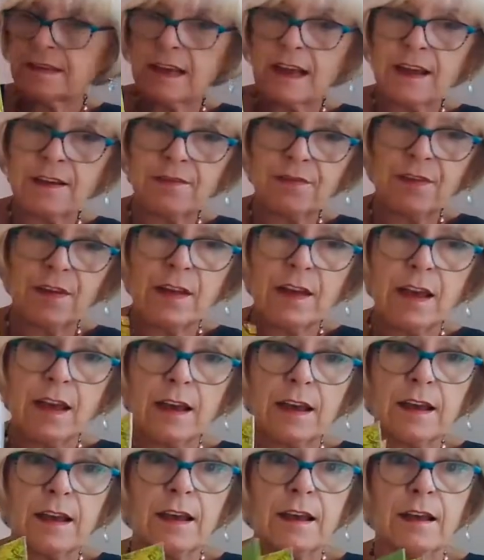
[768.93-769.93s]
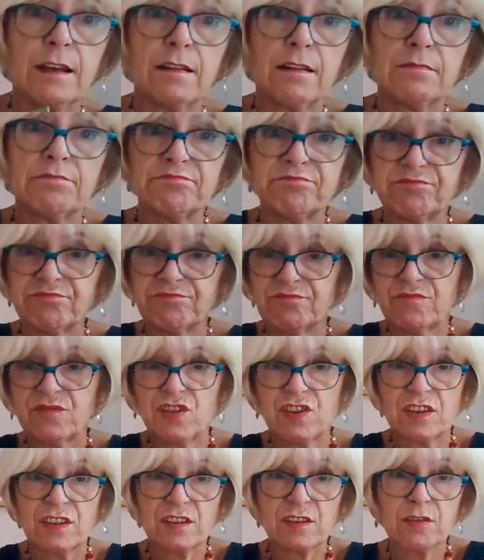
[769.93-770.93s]
have
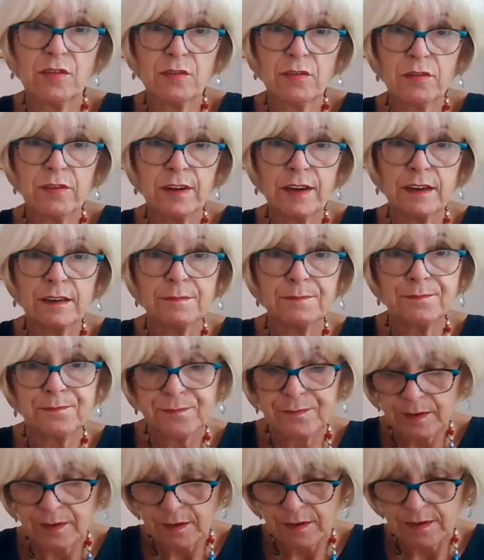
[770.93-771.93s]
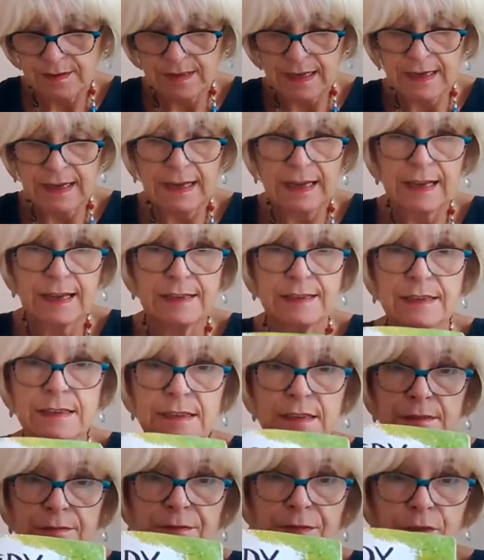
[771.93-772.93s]
just concrete. Because then it
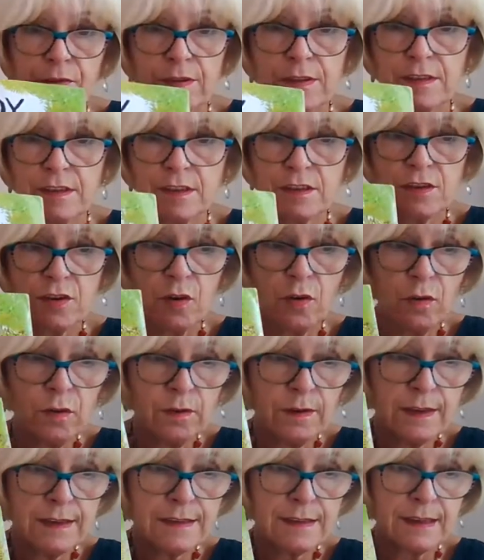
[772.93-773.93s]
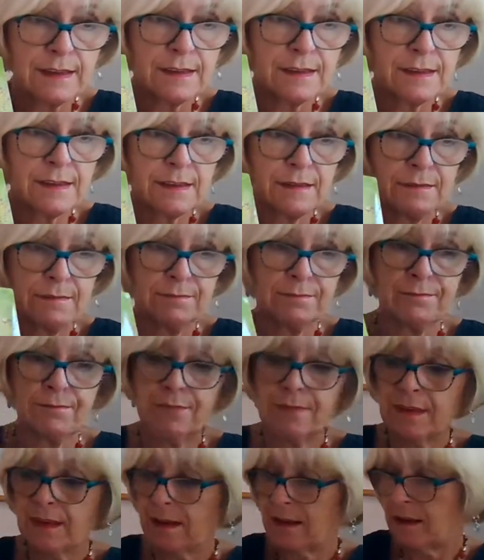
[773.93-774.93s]
isn't a forest at all, is it?
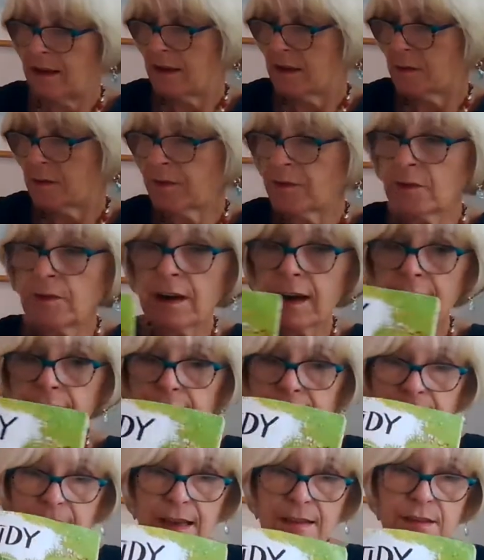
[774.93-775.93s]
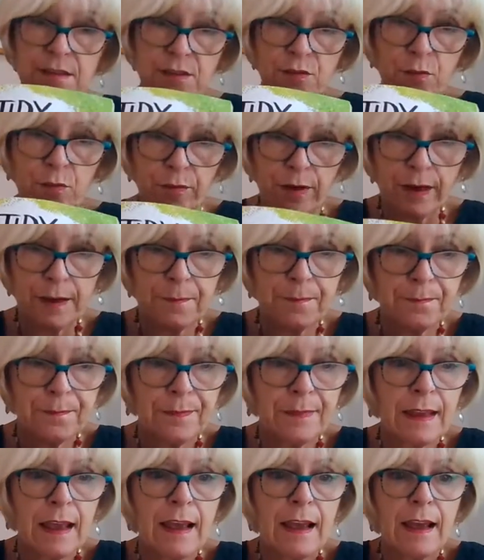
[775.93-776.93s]
So if you like that story,
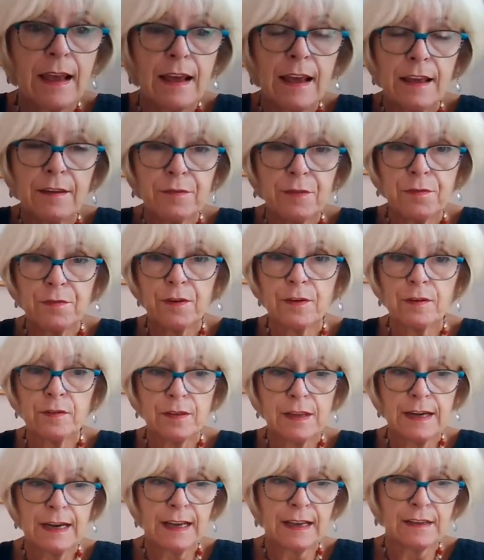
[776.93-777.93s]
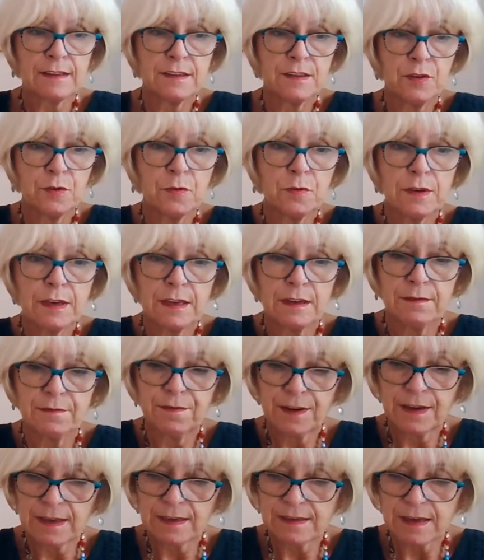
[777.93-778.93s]
if you follow the links, you can
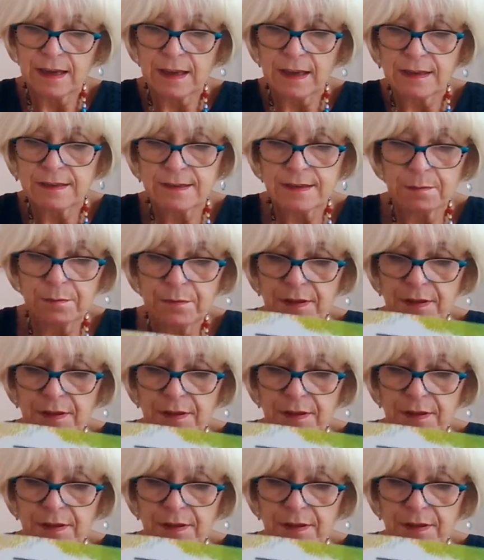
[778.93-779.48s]
find some